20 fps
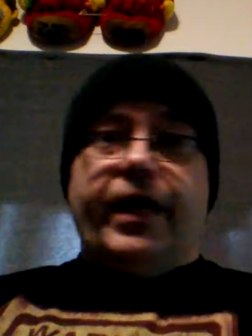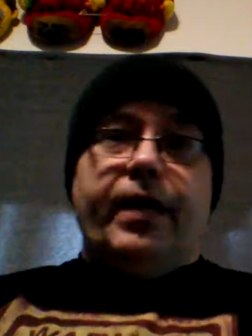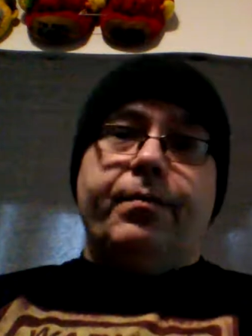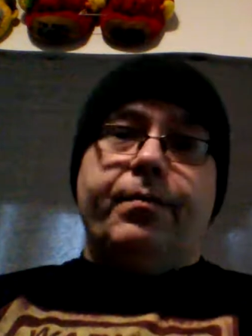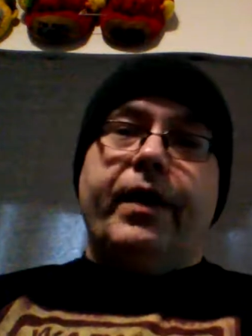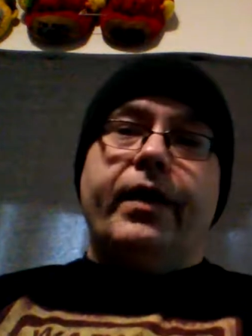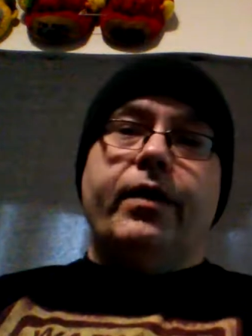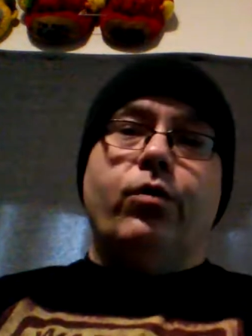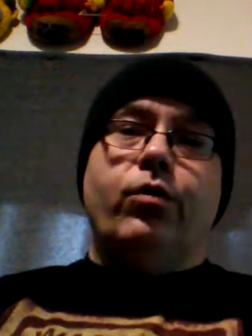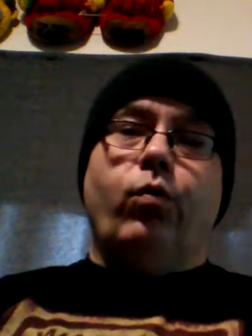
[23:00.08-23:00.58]

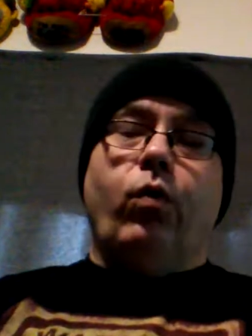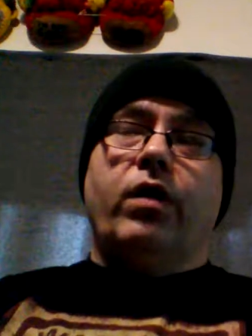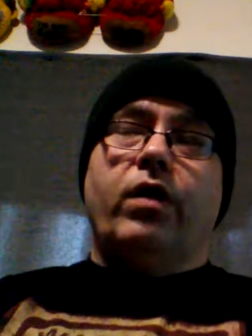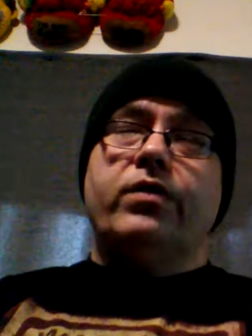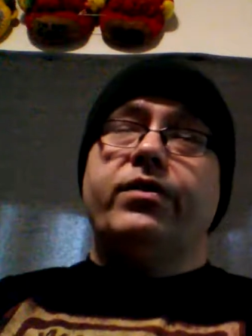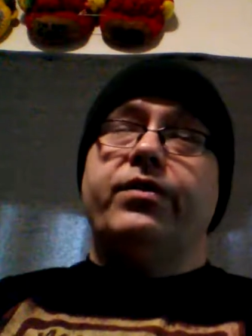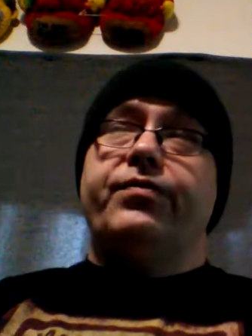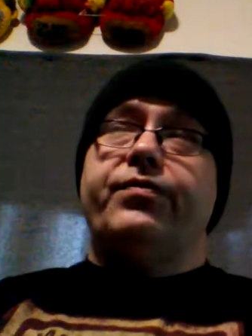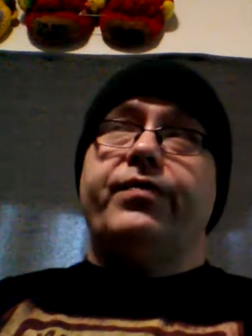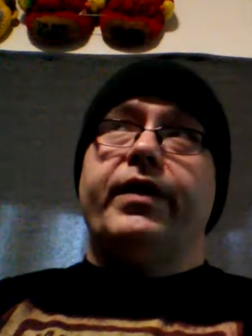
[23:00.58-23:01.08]
anybody who
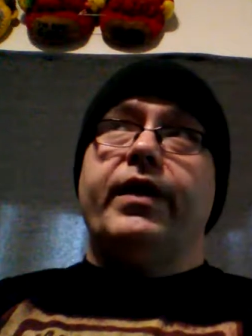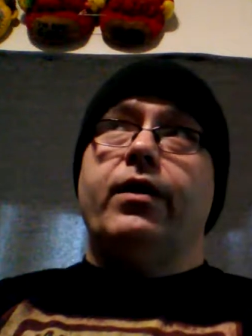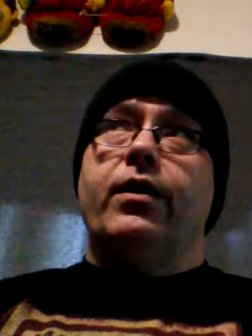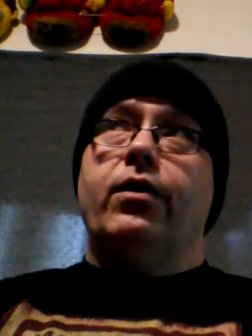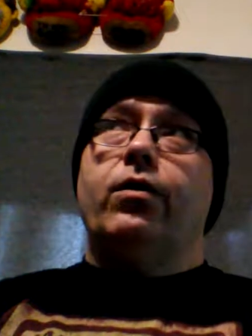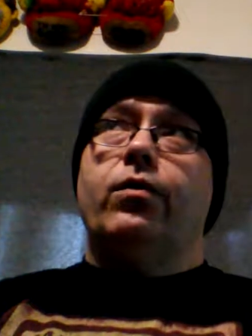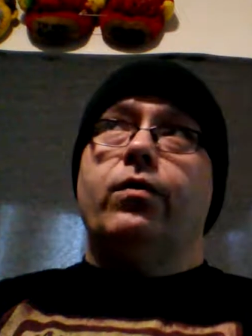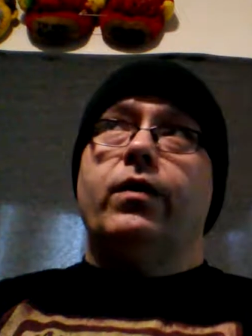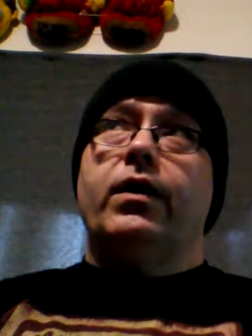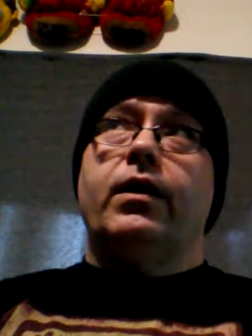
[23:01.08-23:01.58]
watched this
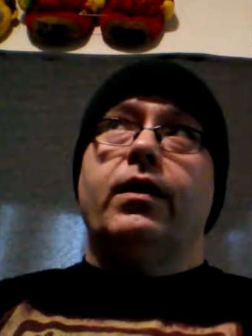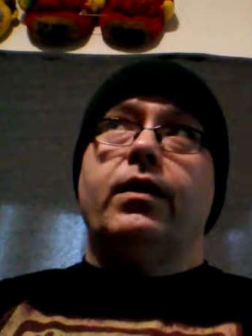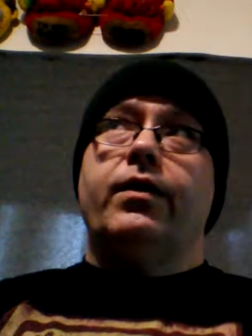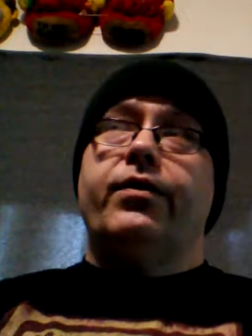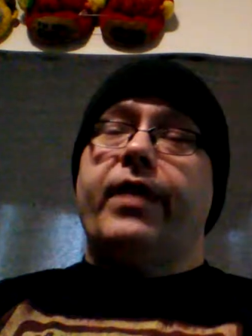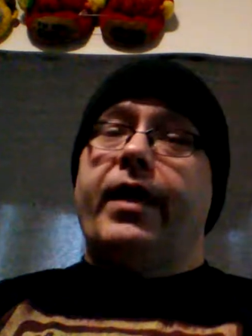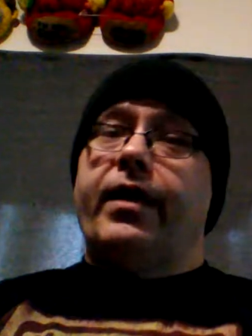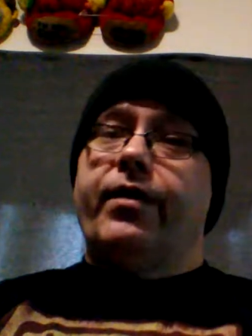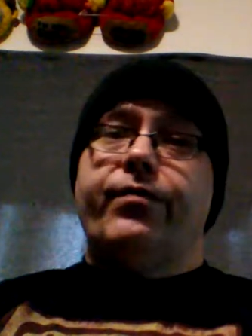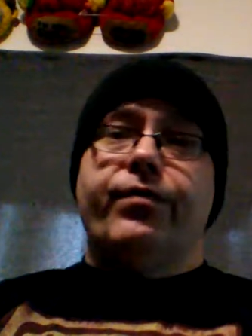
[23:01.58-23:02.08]
video,
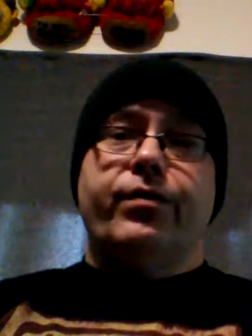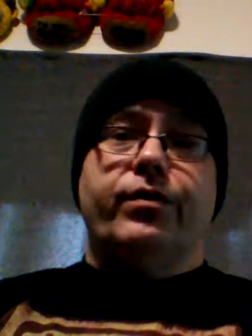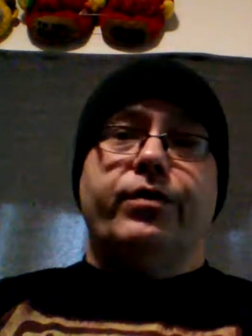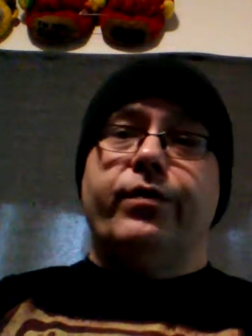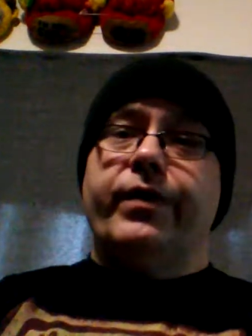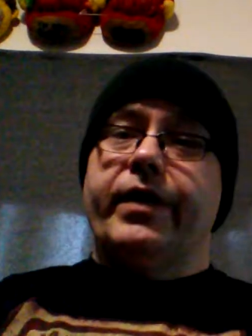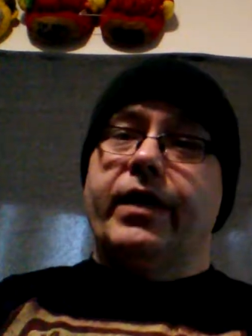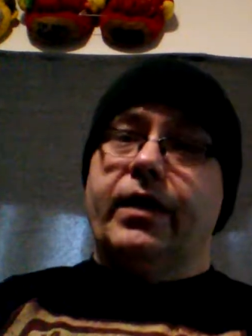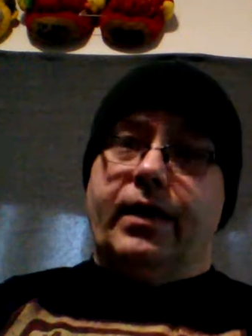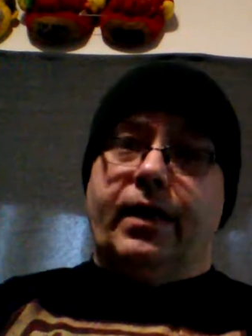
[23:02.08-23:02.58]
thank you for
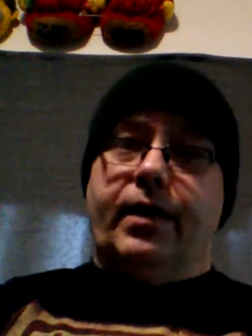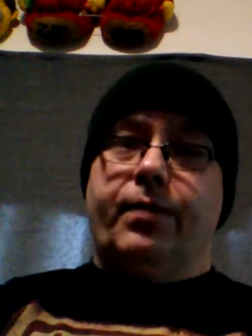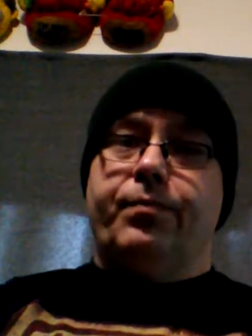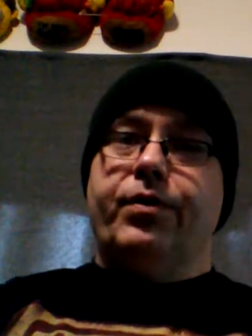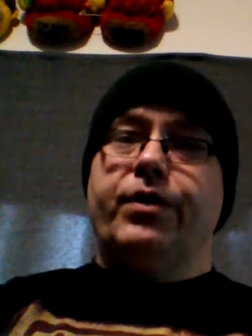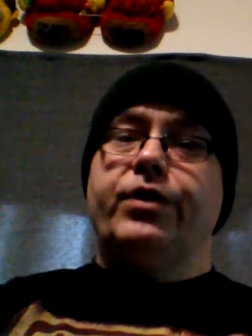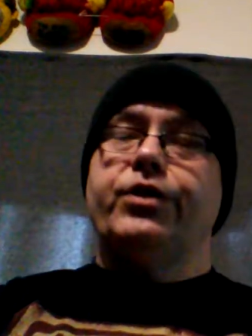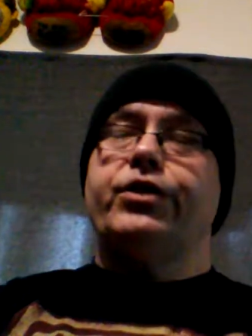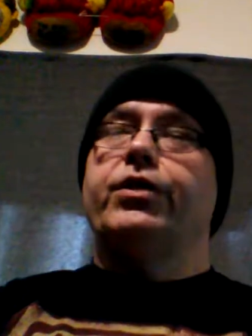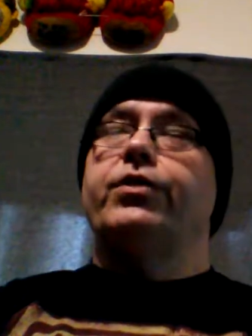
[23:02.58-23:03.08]
doing it, and I
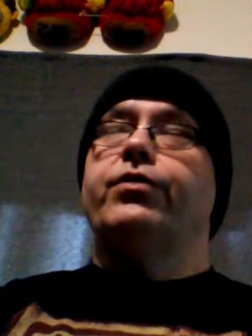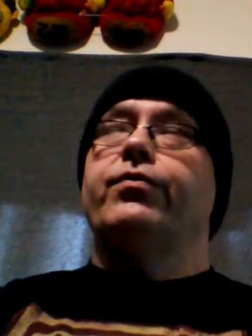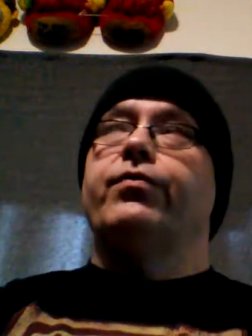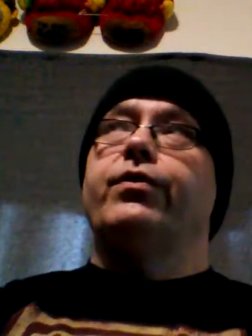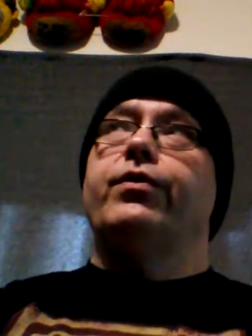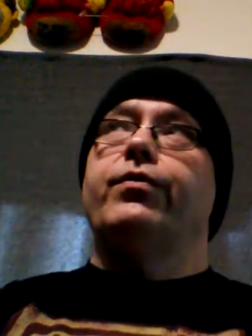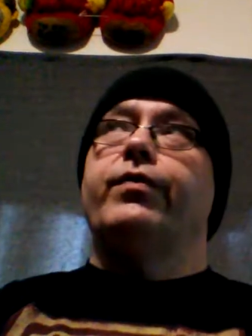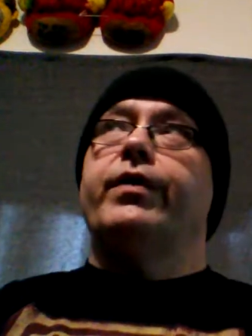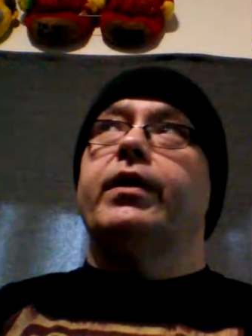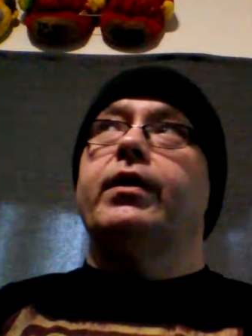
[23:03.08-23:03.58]
appreciate you
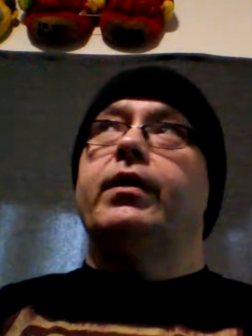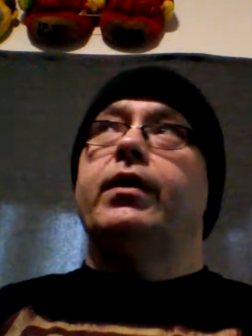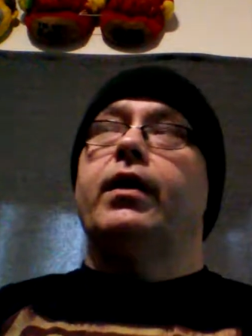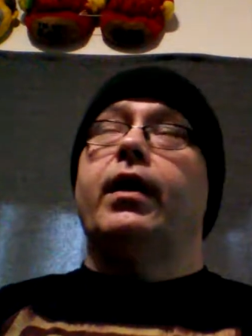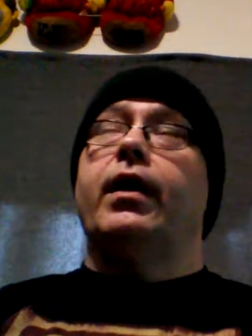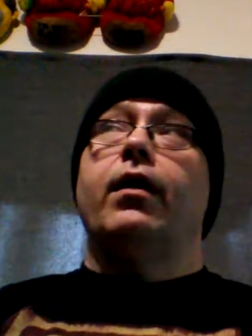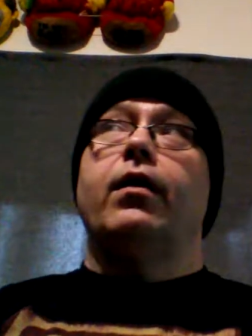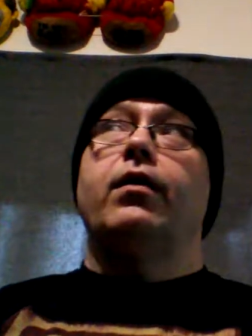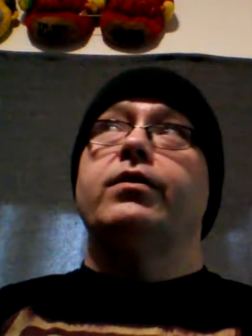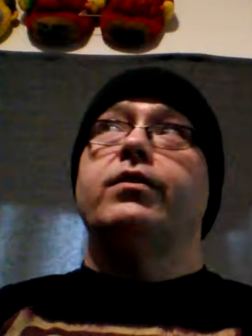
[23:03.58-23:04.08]
for doing it.
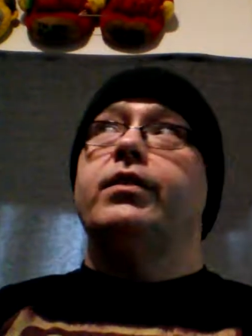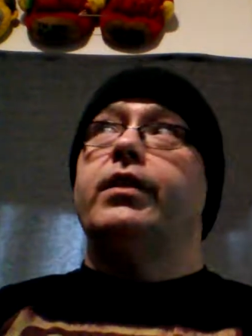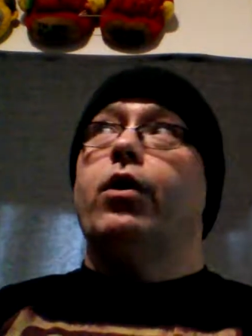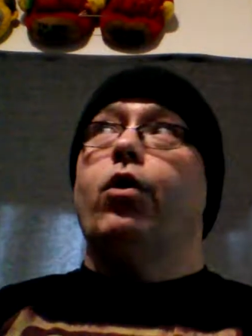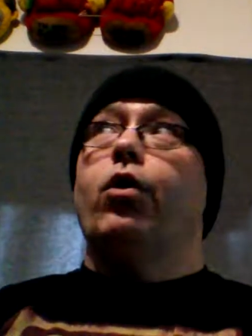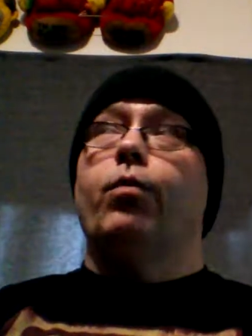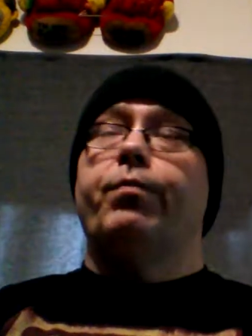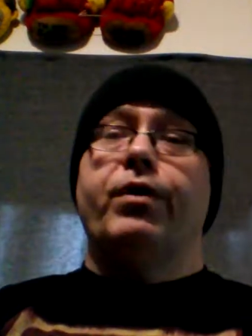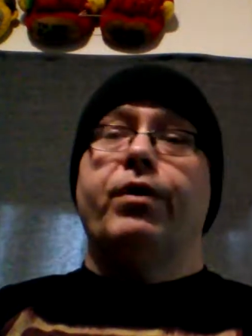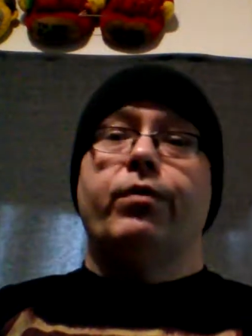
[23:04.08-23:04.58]
I honestly
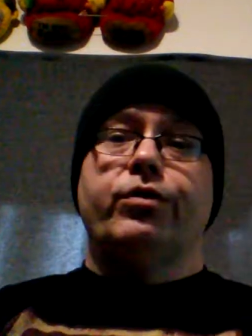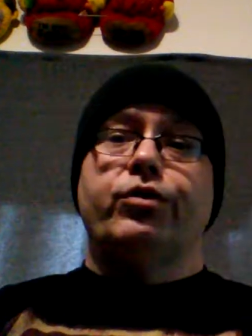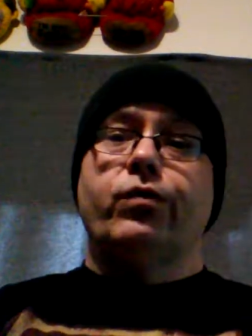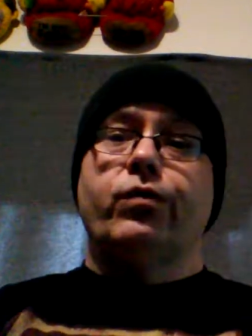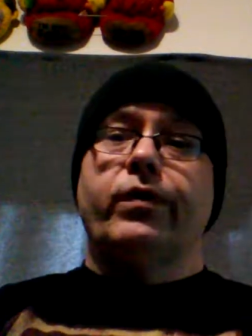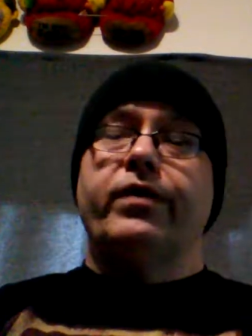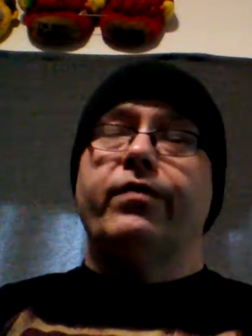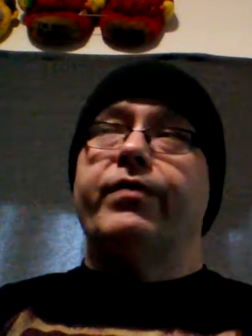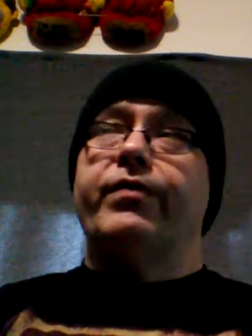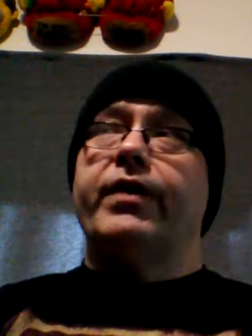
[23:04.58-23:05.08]
hope you
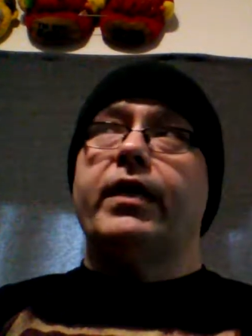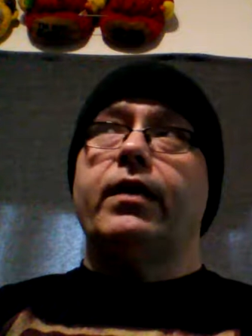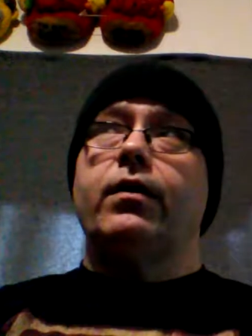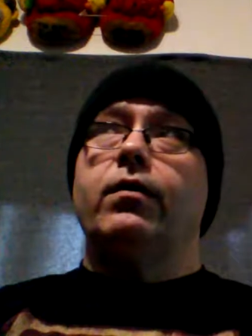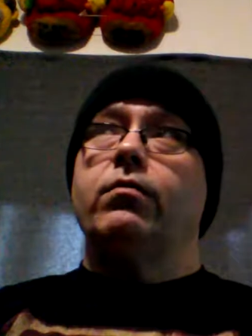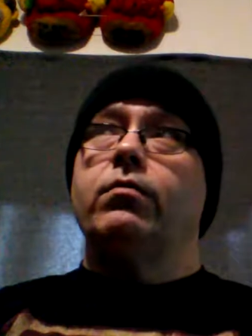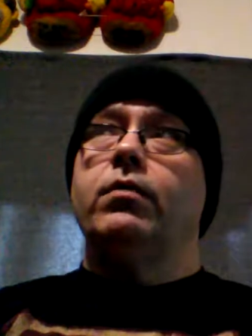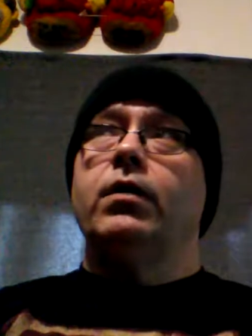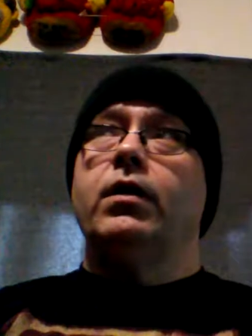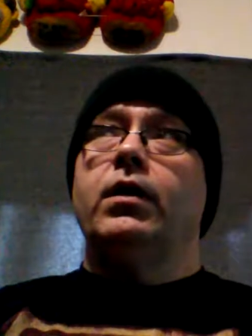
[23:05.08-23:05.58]
enjoyed the
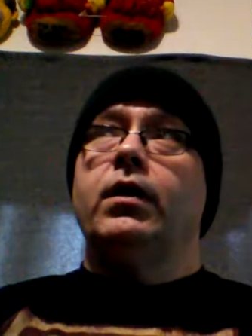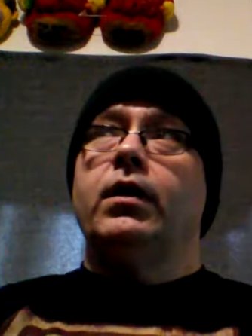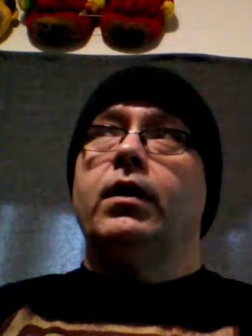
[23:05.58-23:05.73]
video.